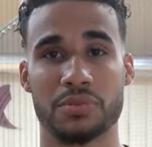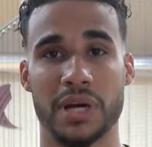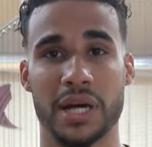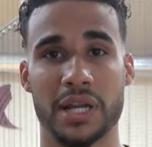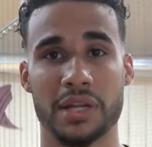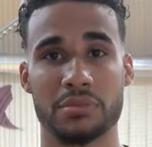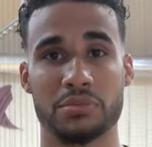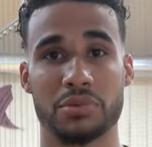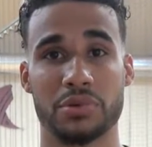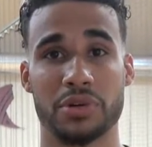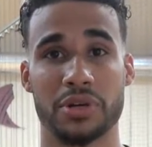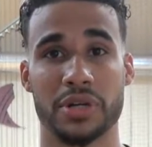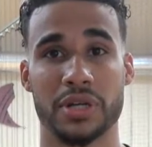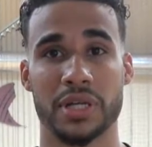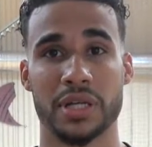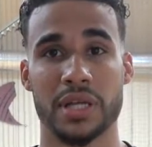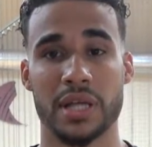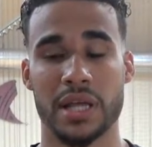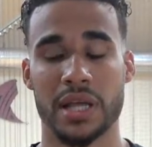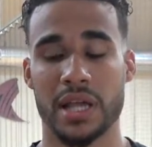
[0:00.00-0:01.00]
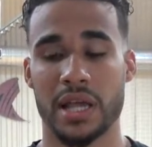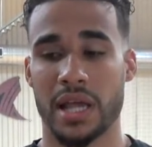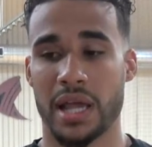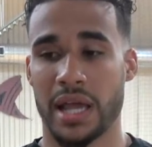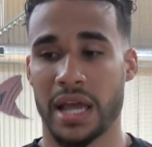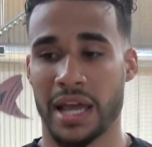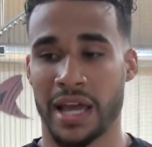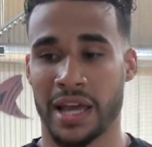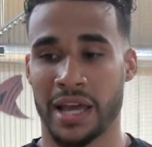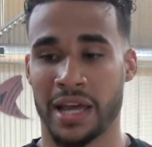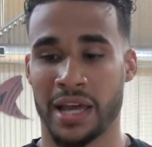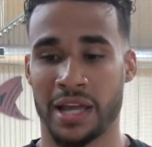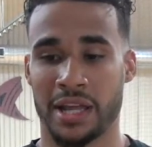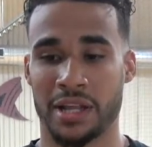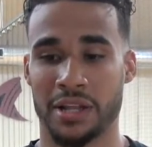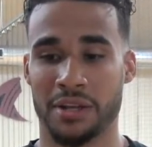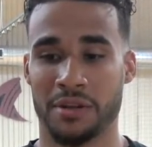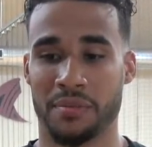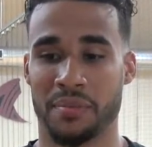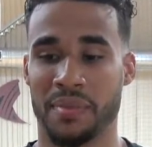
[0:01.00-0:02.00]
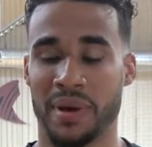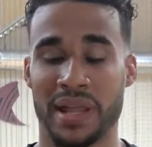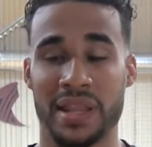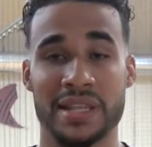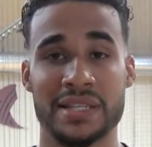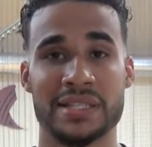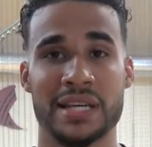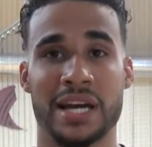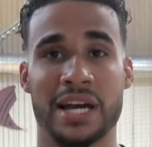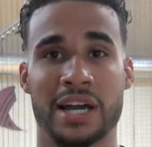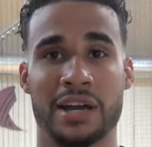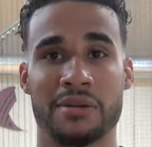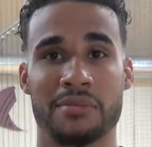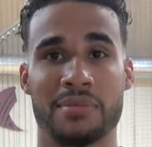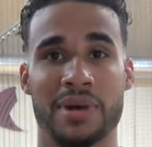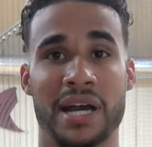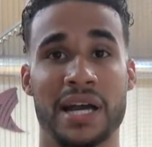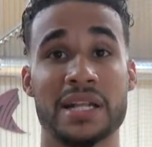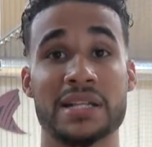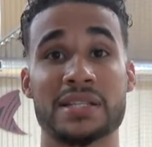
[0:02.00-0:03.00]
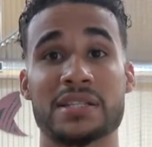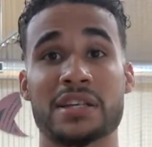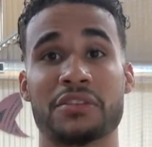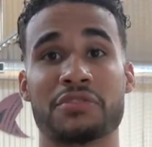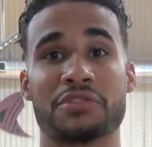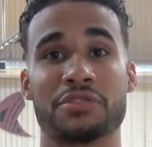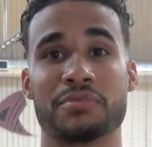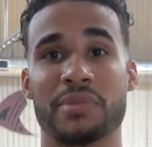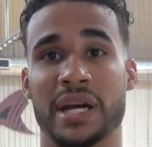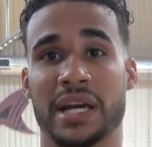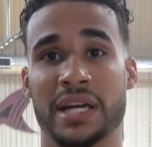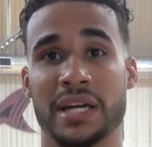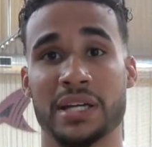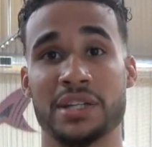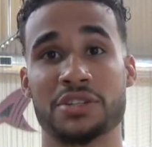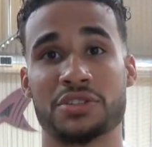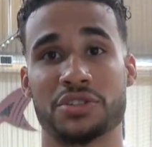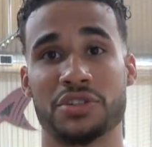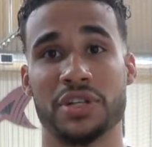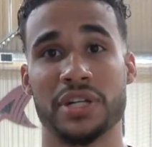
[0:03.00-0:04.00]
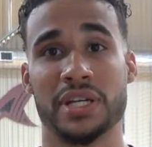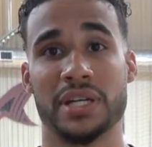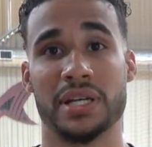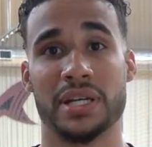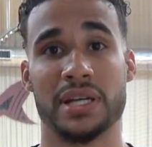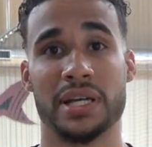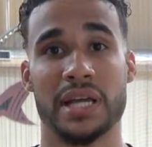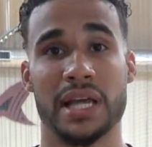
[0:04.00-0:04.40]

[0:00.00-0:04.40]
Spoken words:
body board. And by the time I had suffered my injury